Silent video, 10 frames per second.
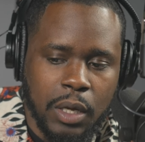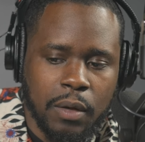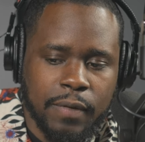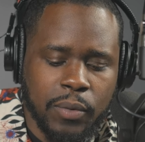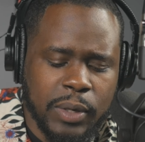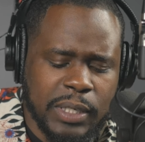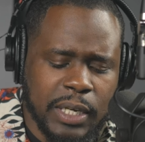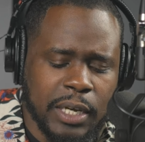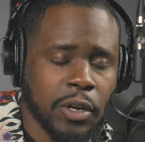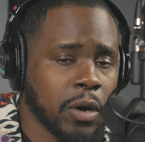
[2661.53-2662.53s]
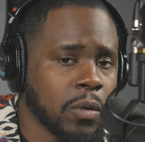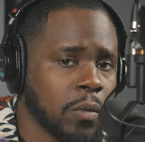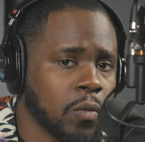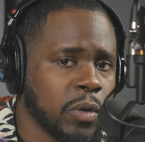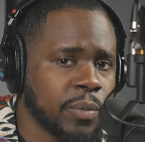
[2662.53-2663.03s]
If he would have said no,
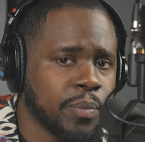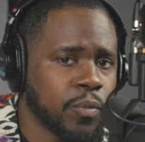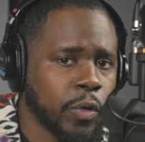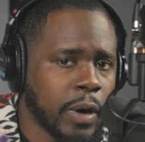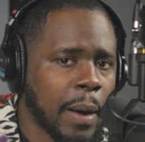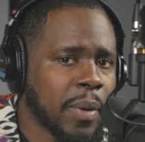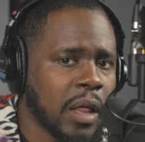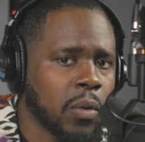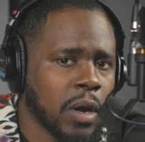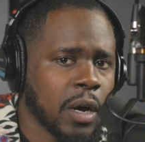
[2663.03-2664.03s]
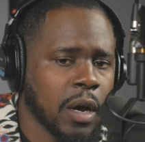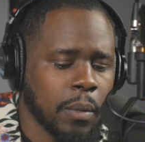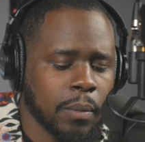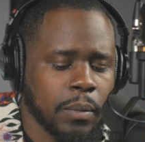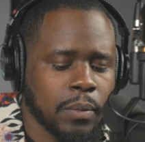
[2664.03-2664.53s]
we, we I probably would have hung up.